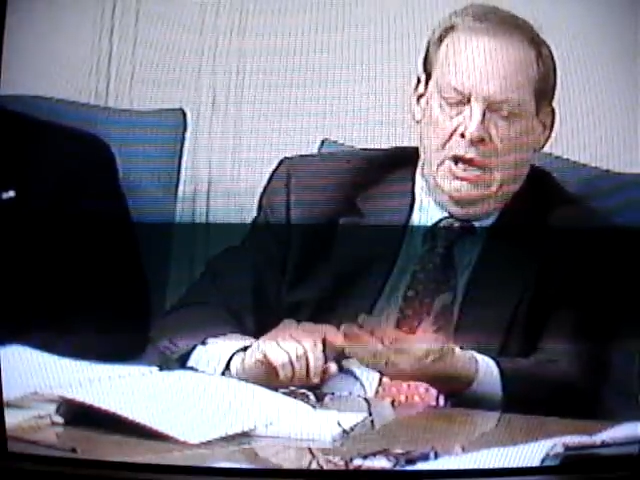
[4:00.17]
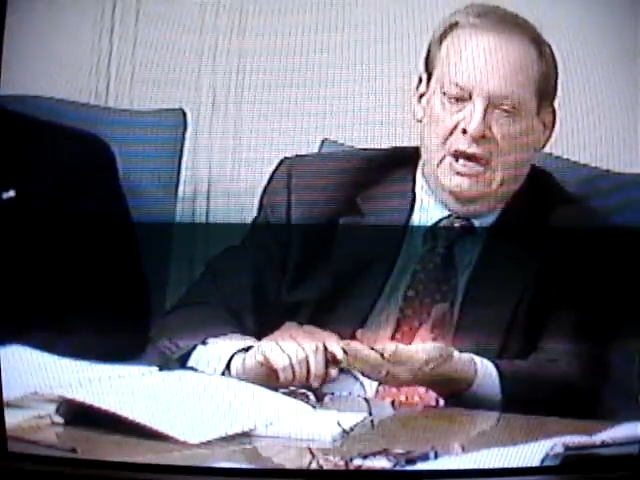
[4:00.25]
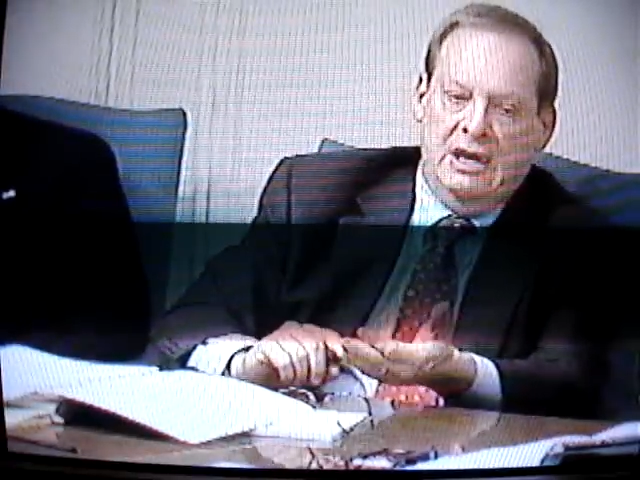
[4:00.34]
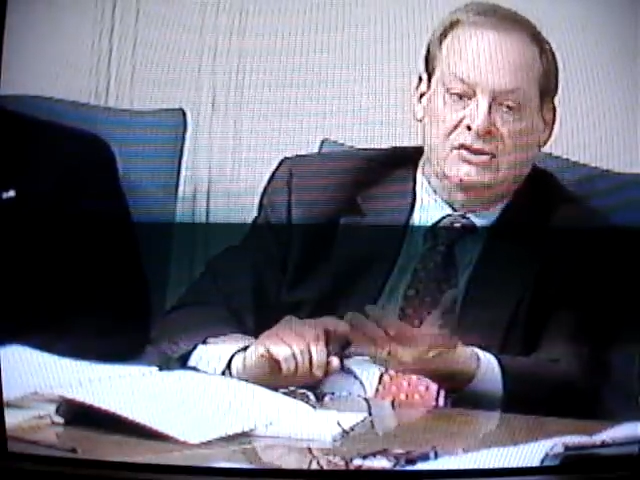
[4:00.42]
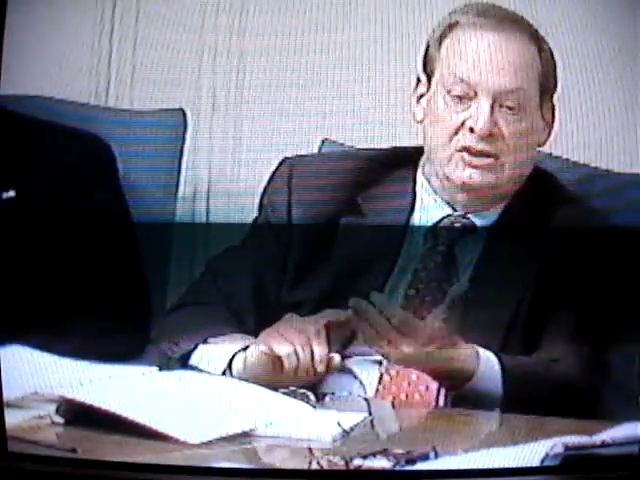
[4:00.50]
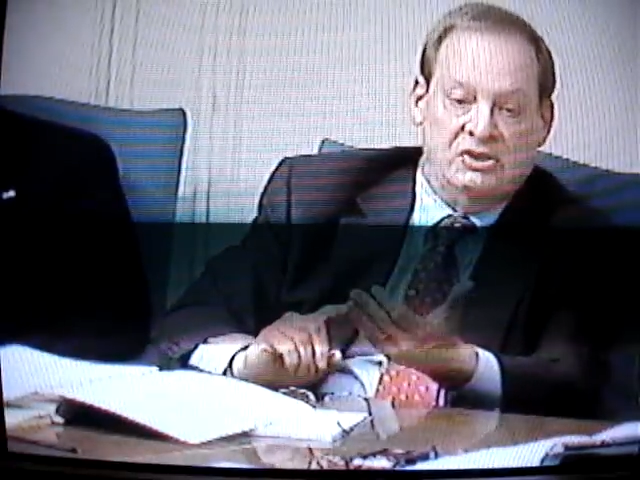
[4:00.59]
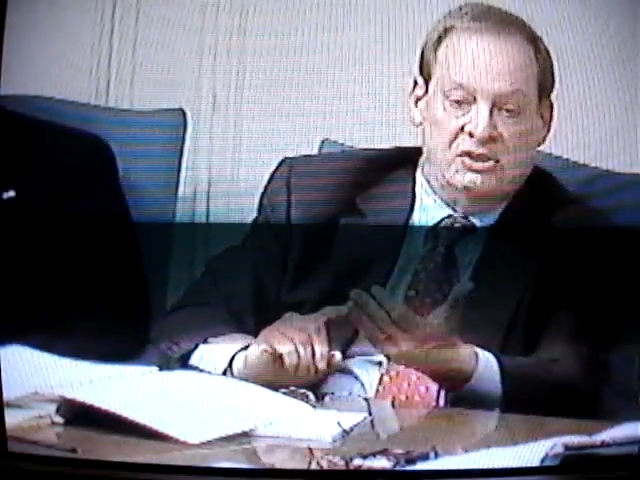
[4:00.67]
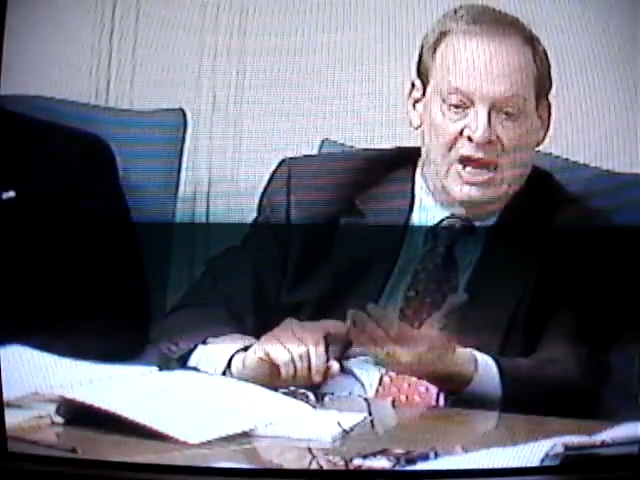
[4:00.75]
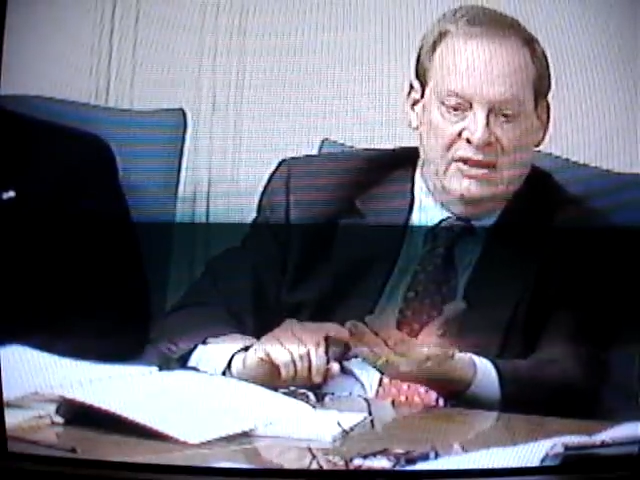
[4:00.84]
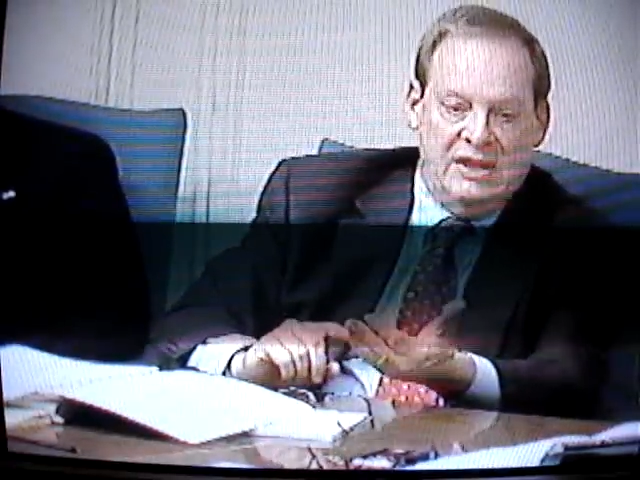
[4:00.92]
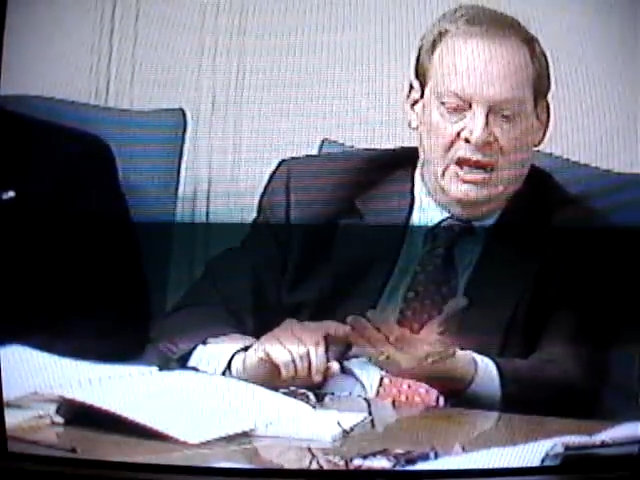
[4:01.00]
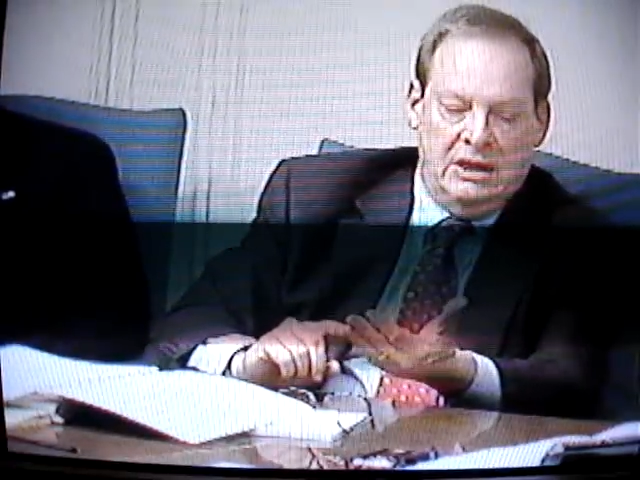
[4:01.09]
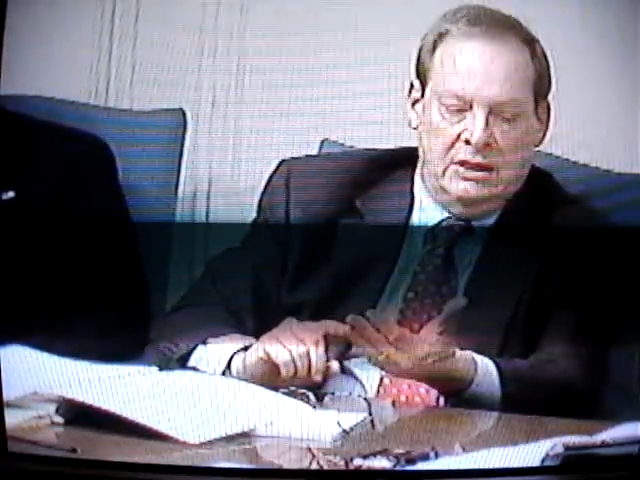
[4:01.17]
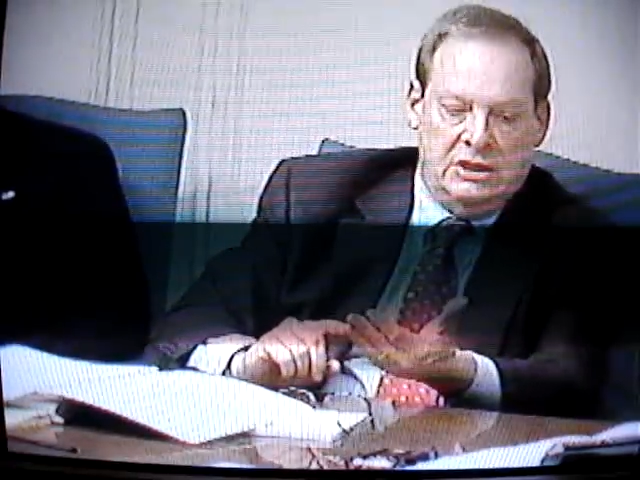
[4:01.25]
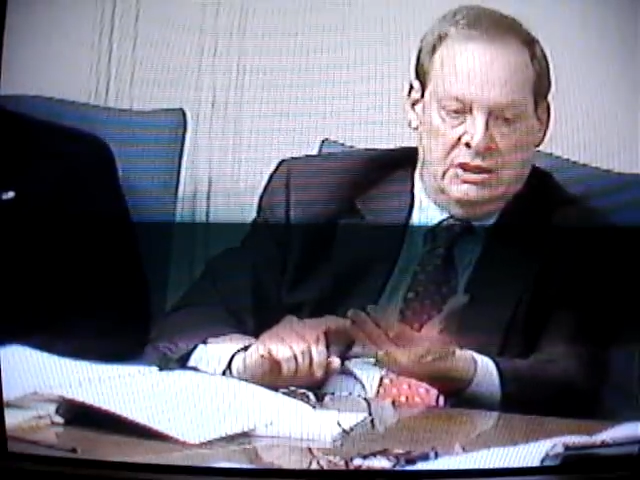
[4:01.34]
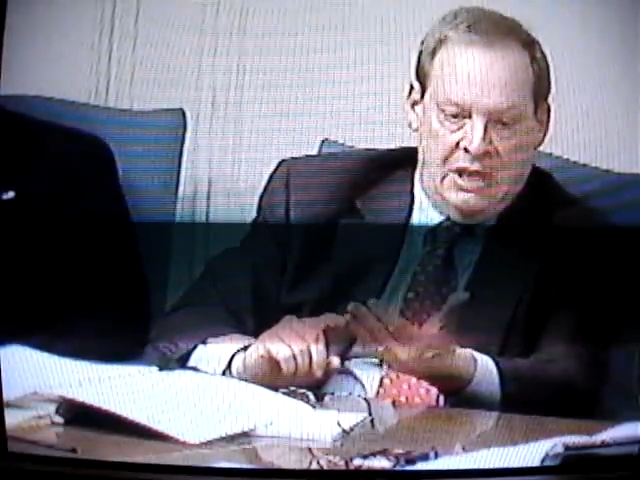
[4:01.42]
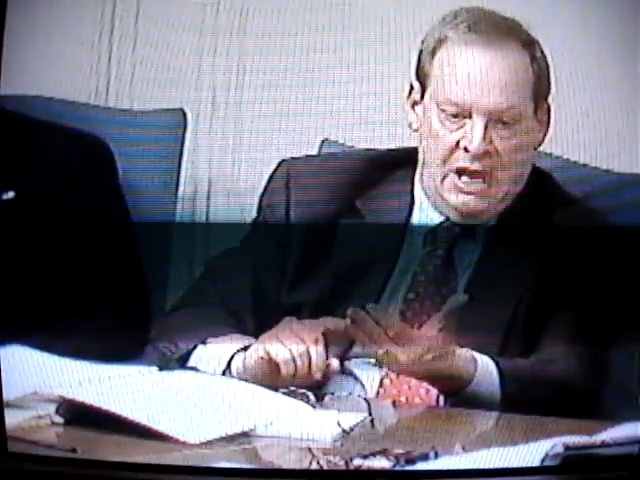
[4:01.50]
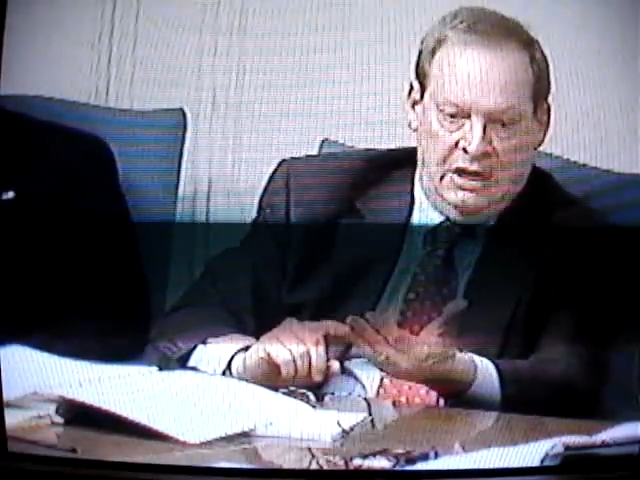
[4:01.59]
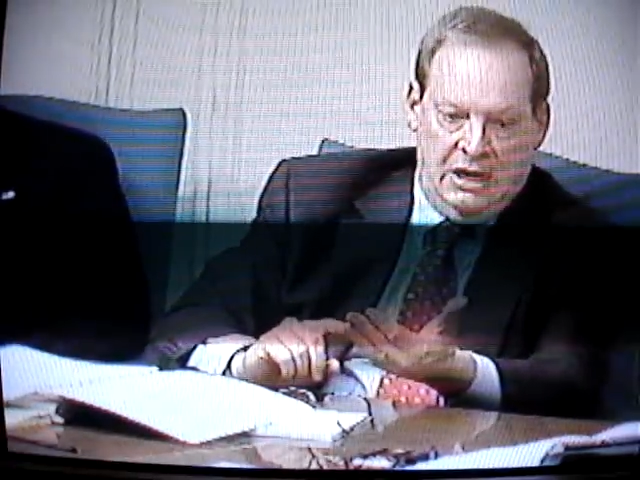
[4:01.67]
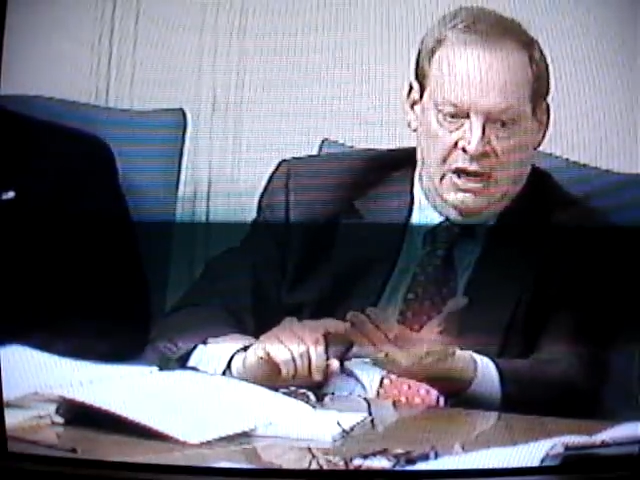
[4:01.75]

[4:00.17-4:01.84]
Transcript: And as I said that